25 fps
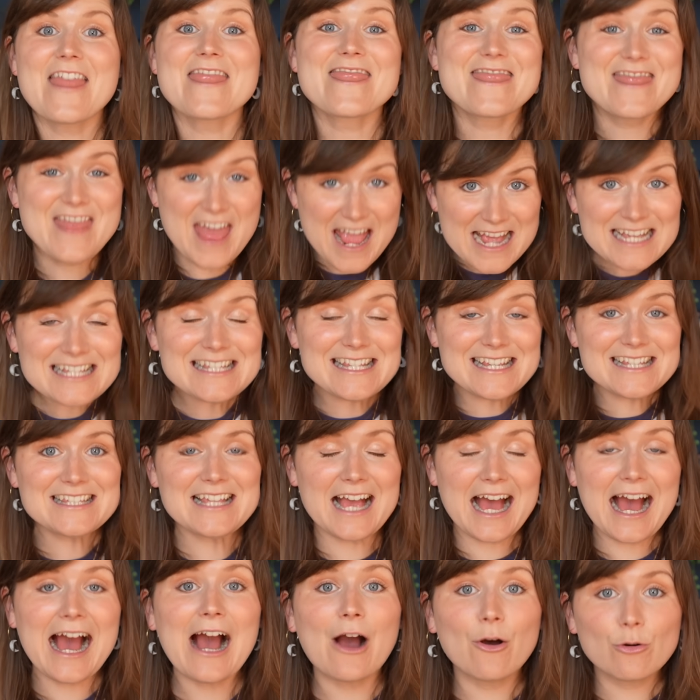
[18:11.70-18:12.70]
This is
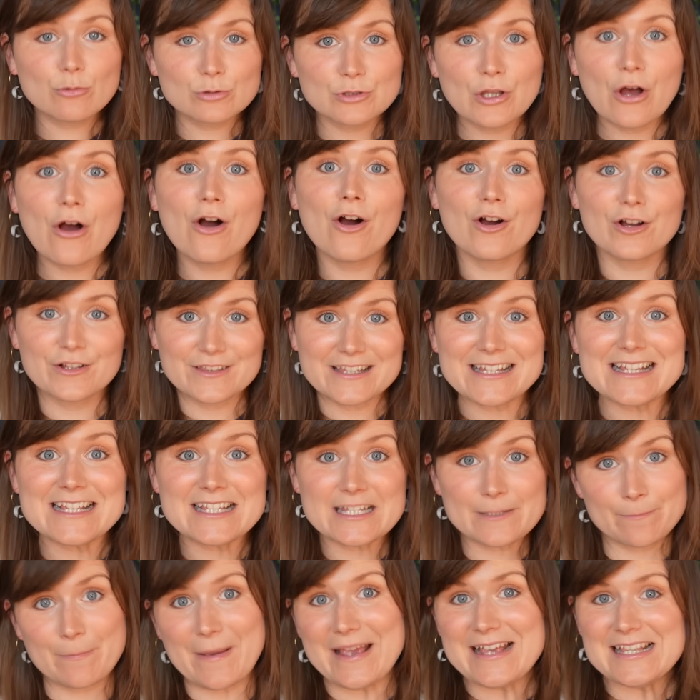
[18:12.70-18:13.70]
how long
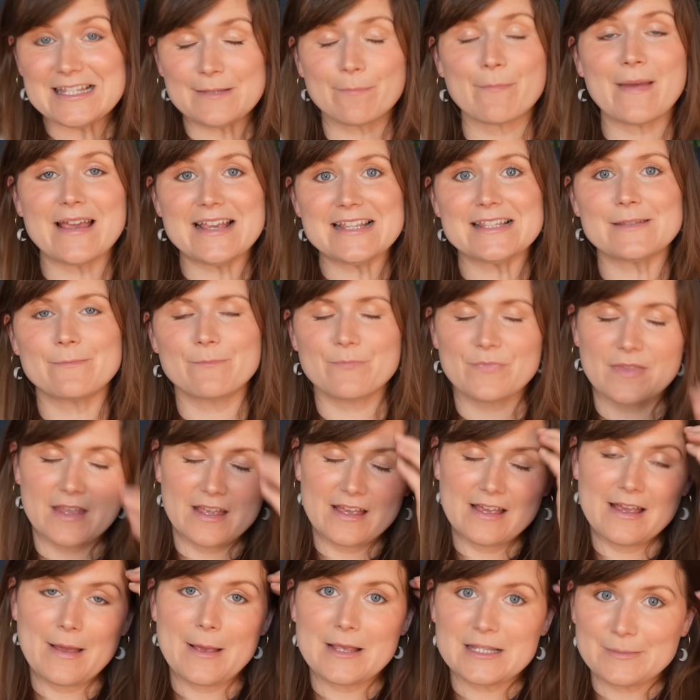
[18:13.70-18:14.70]
these space-based,
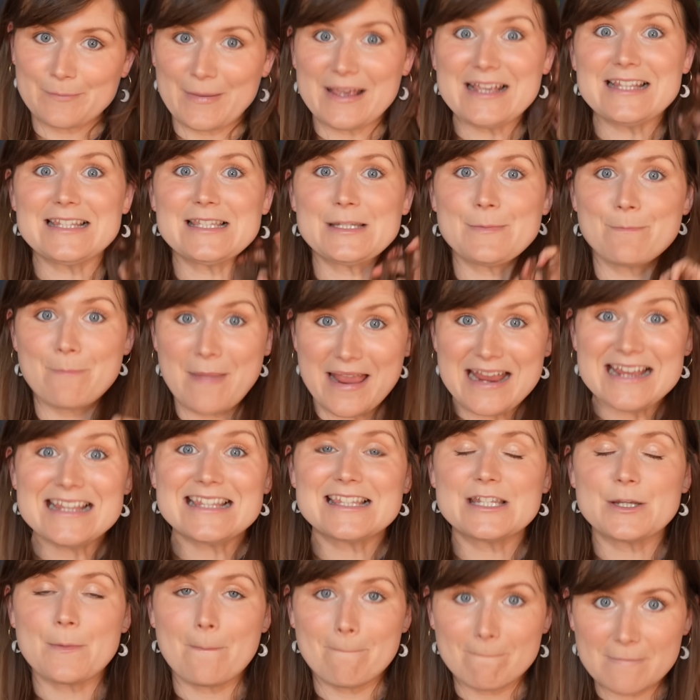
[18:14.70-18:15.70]

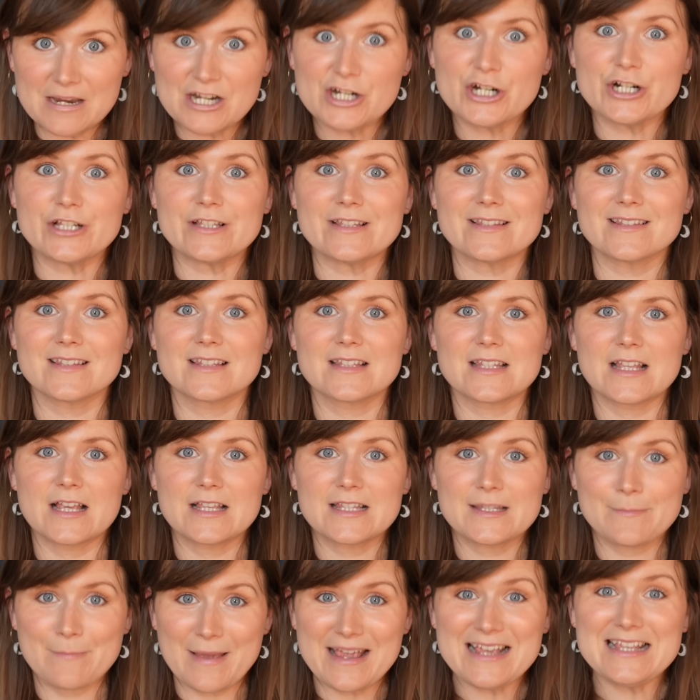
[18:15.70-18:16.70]
space-based missions,
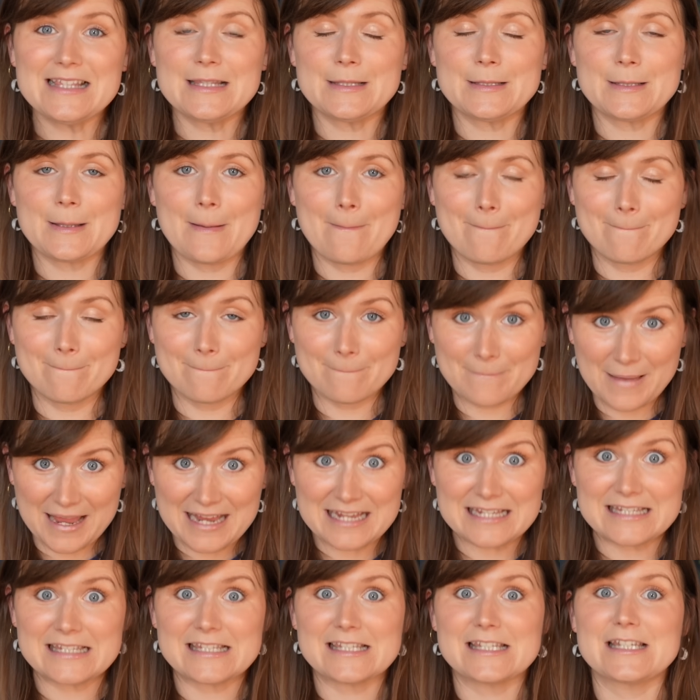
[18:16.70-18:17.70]

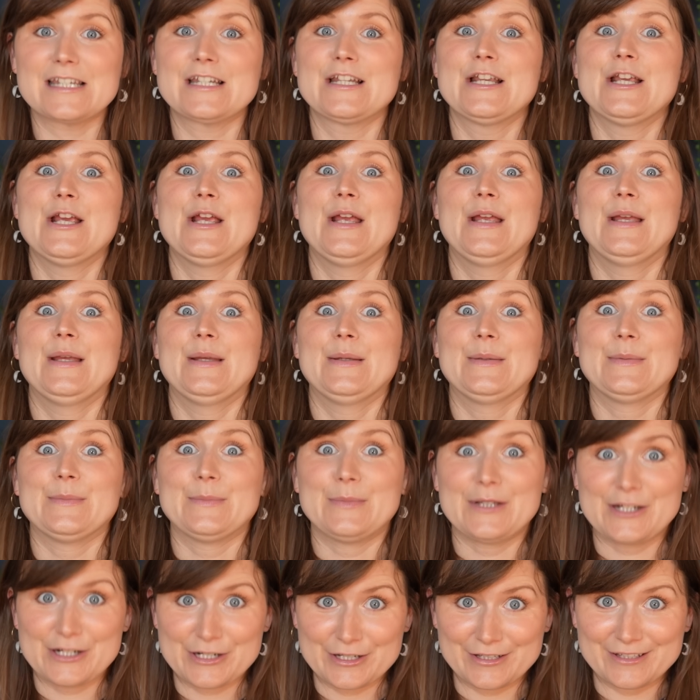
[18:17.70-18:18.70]
space-based
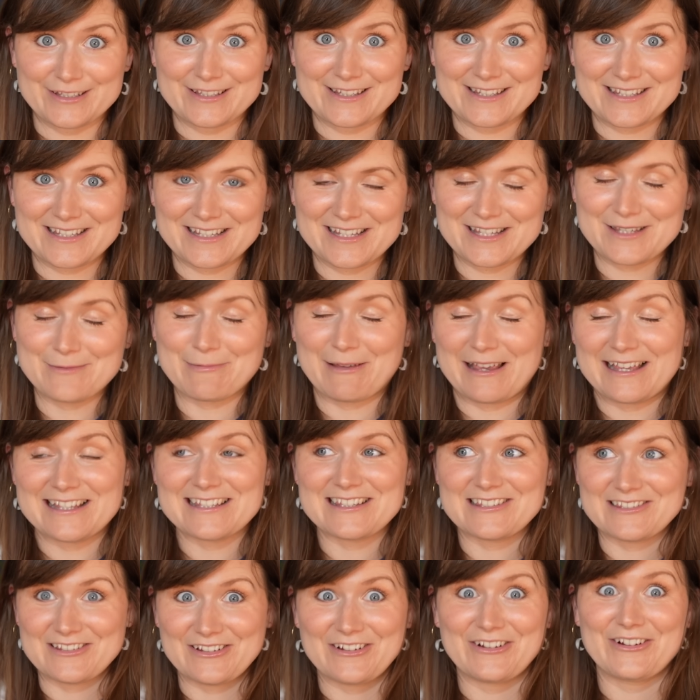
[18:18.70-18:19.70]
missions,
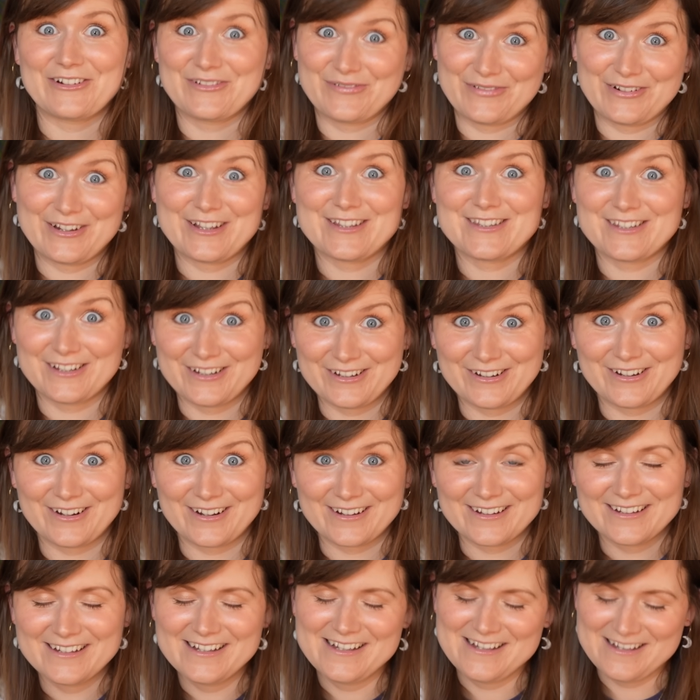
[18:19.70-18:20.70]
space is hard, words are harder.